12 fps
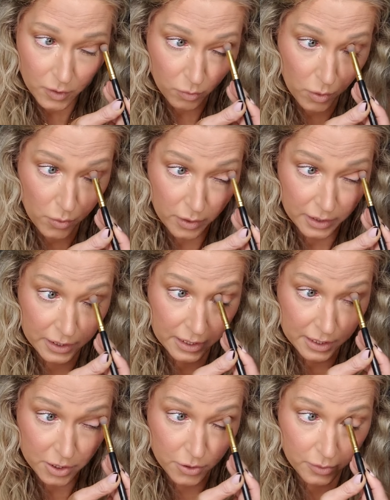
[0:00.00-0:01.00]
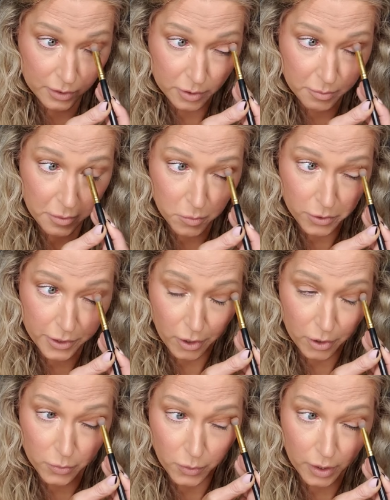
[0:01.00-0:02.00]
We really need to do a little bit more
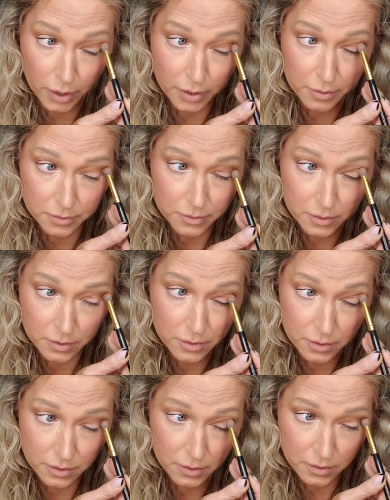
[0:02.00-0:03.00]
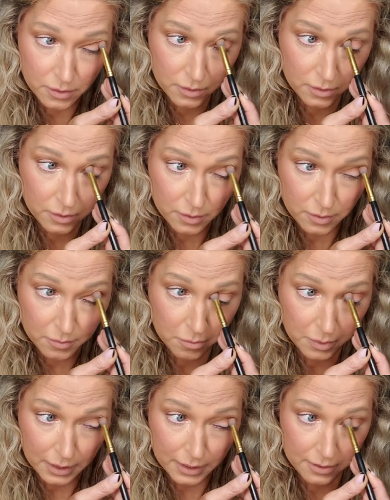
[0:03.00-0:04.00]
yard work,
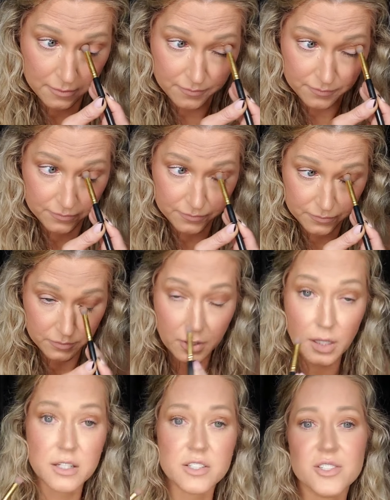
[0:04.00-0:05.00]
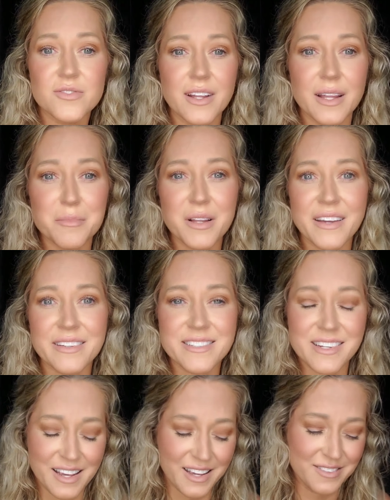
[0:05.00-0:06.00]
but I just feel like playing
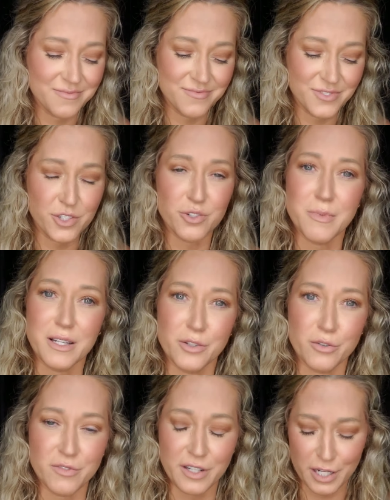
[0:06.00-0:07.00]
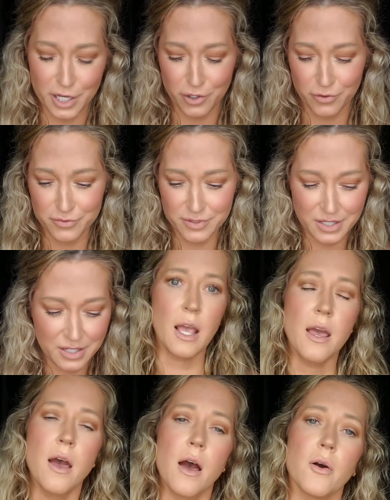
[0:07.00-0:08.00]
today, doing my little video.
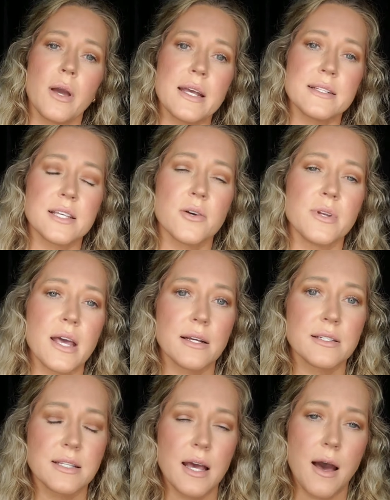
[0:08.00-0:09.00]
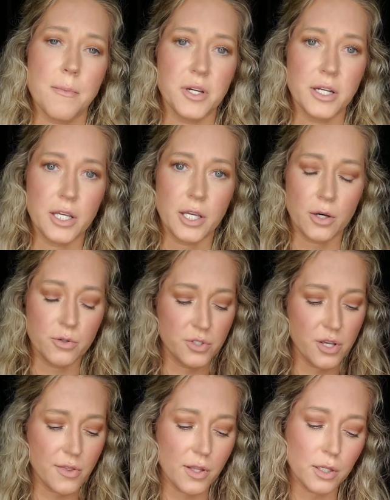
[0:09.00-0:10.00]
Okay, so next I'm going to go
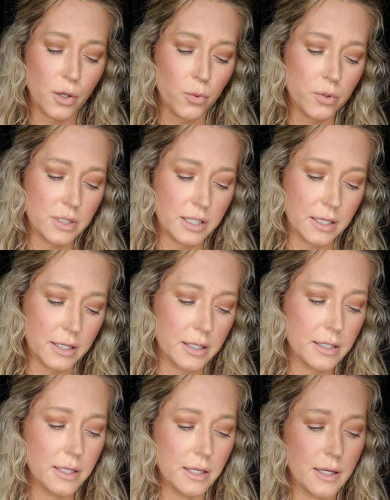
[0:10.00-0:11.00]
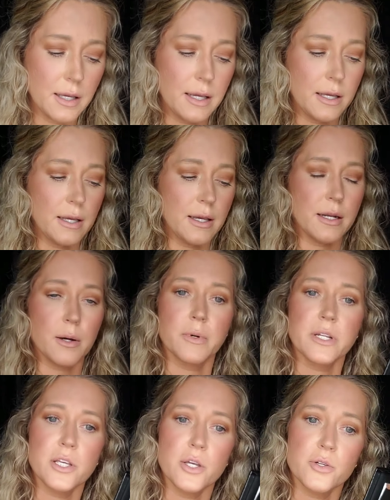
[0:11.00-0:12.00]
to the lower lid, and I want
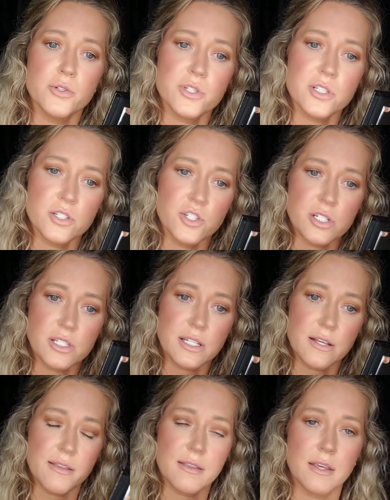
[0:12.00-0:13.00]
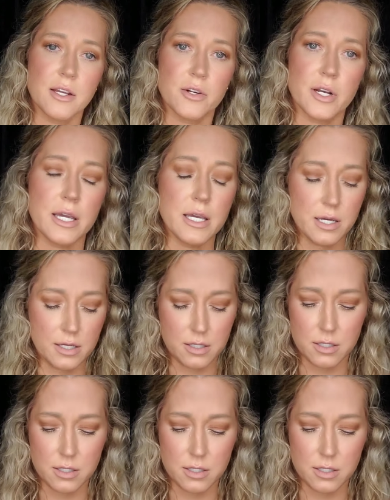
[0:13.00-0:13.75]
to use just a theory.